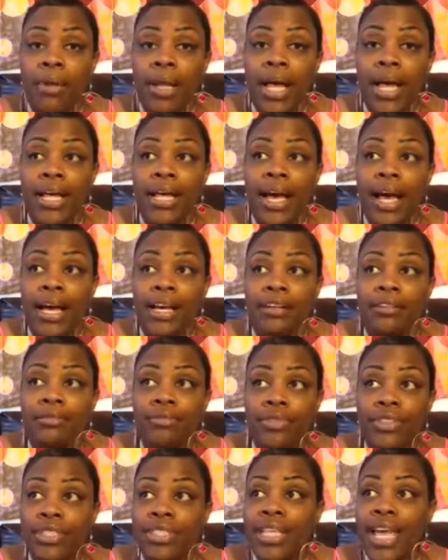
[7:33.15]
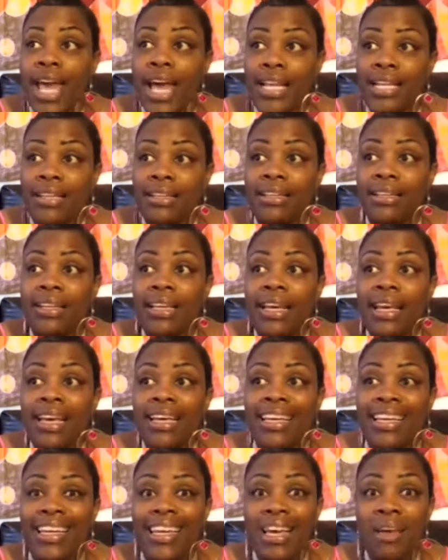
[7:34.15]
But I, I, just had to
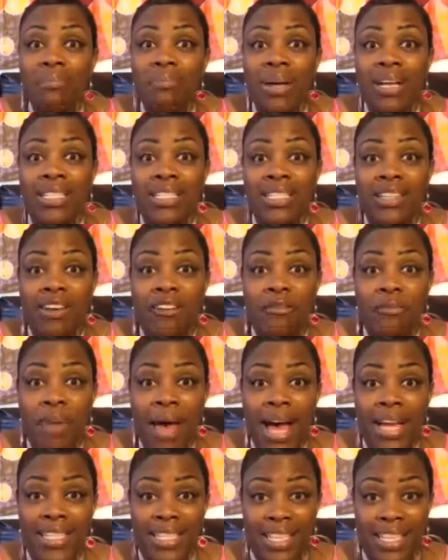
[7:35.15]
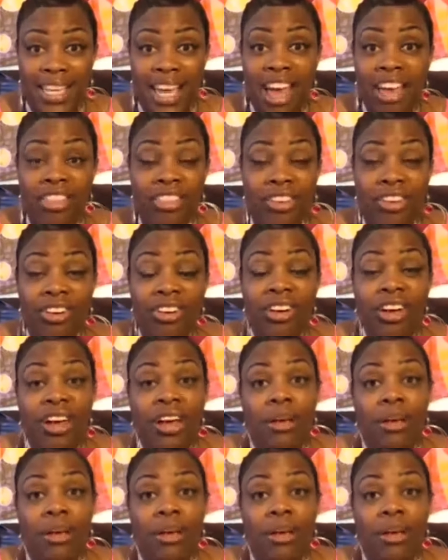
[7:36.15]
get myself back together